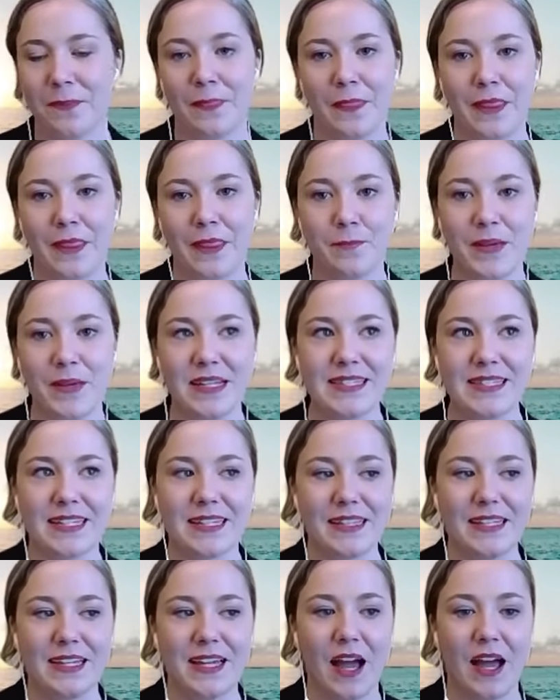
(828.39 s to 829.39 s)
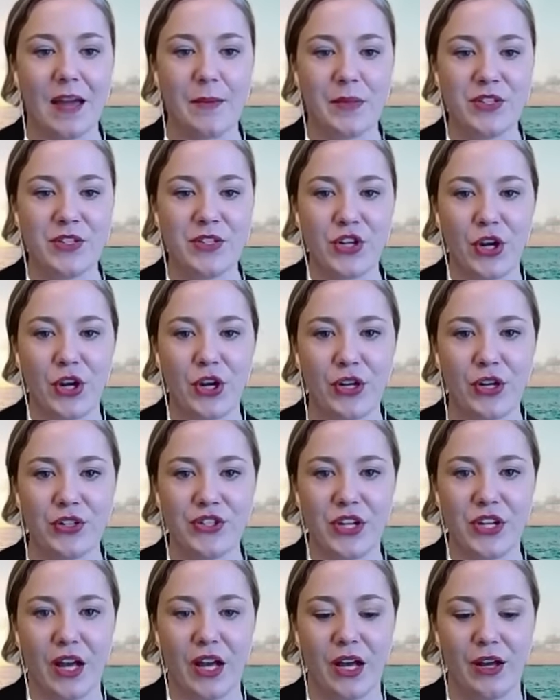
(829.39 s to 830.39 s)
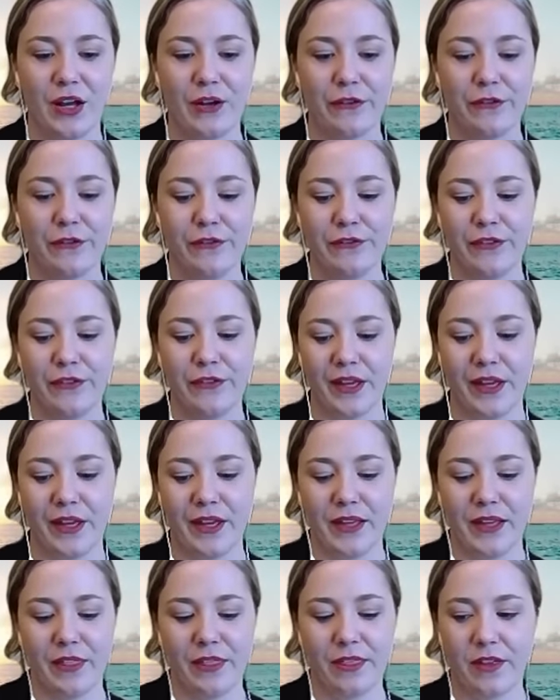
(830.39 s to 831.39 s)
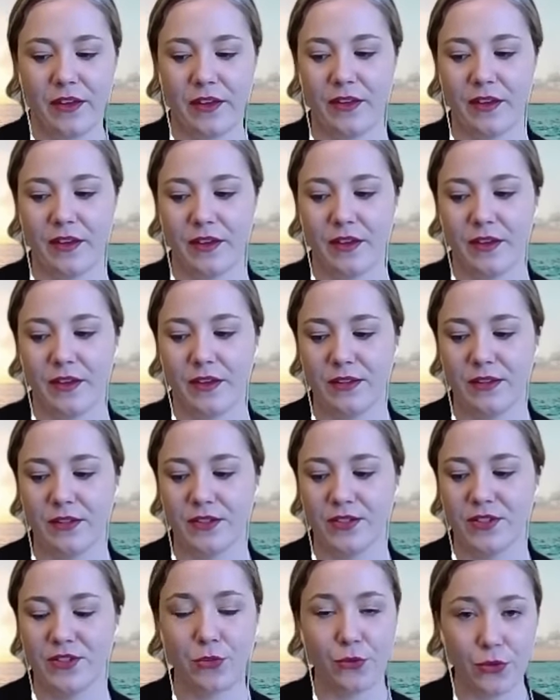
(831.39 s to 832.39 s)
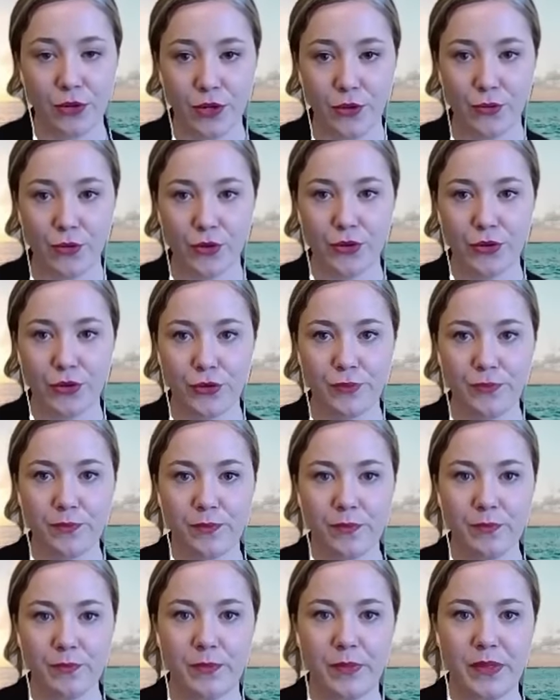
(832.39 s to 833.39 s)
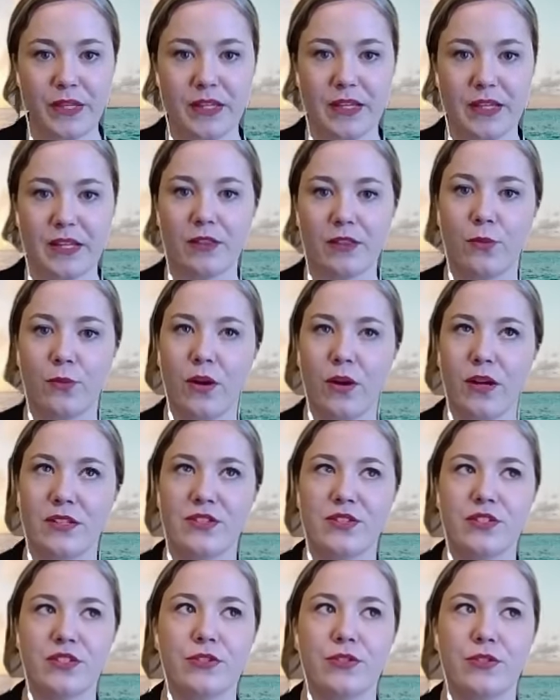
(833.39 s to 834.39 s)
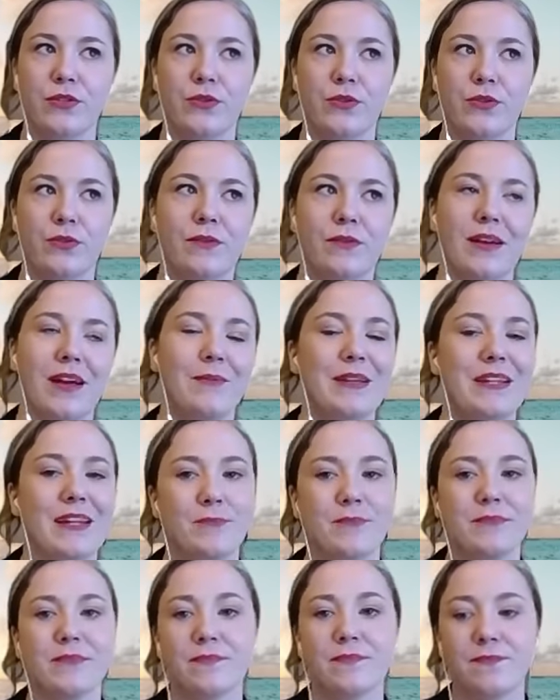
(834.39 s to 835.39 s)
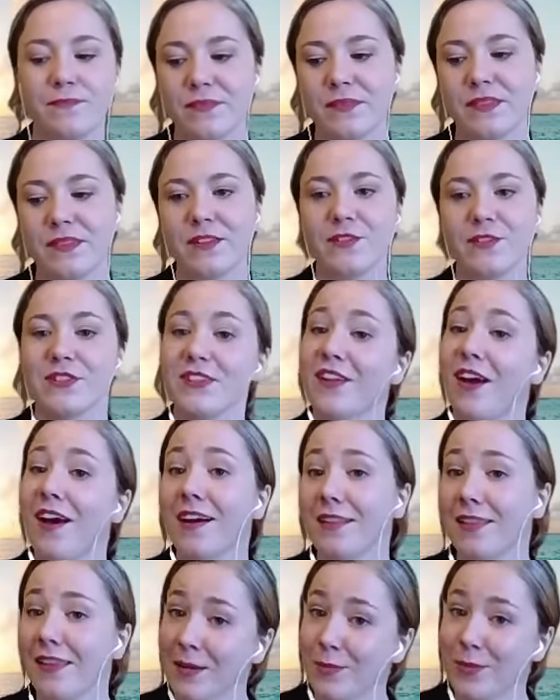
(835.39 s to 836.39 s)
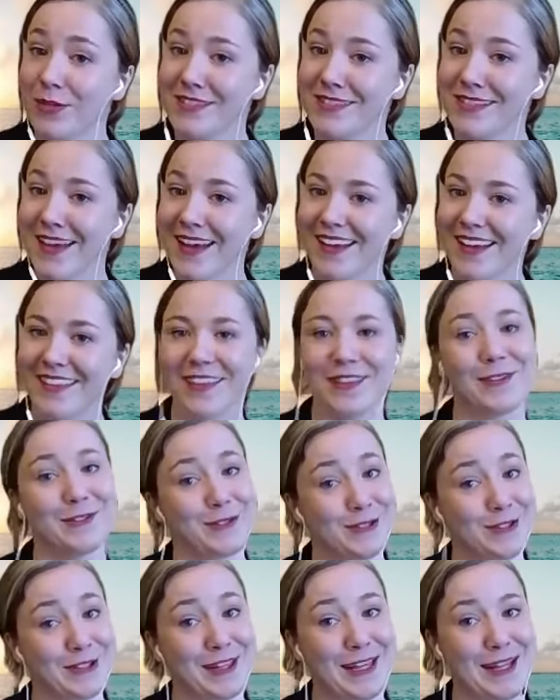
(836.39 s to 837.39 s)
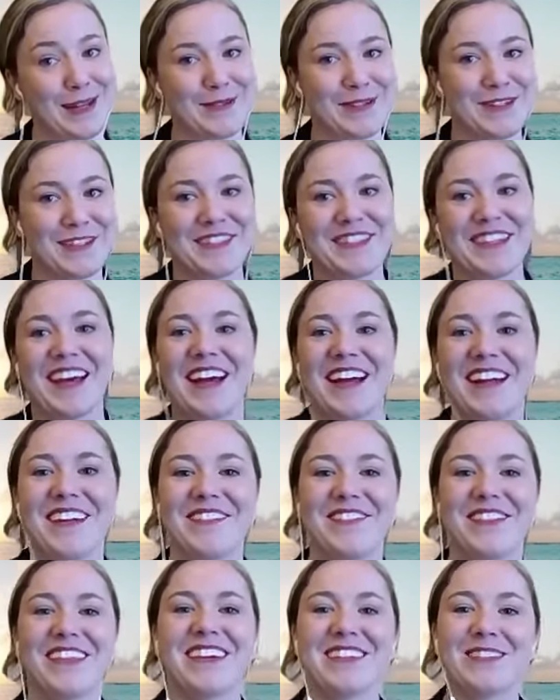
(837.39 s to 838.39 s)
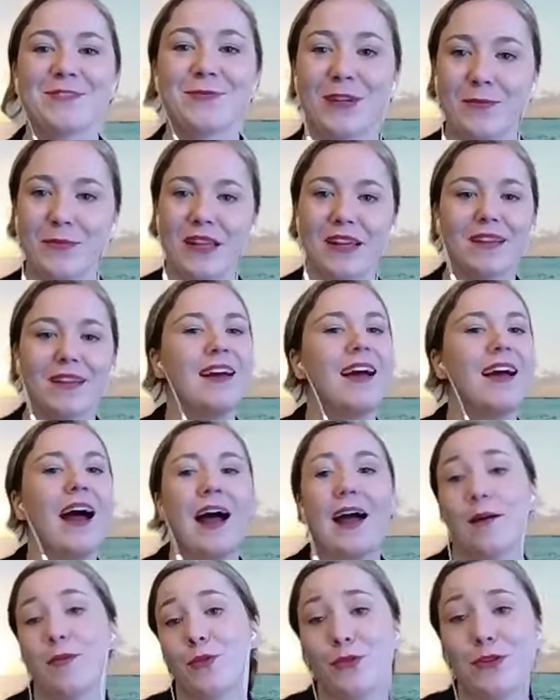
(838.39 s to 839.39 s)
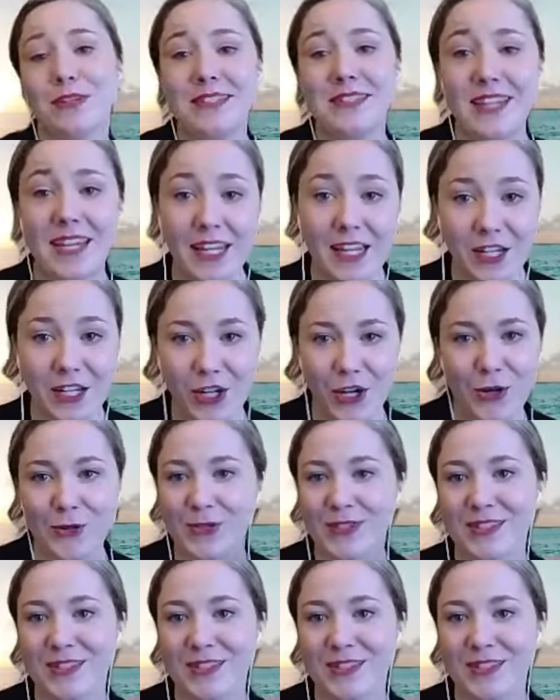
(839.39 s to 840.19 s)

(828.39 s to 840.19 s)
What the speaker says: basically I'm in charge of the story room, being the one to, there's the not glamorous side and then there's the glamorous side of things where I'm the one taking notes,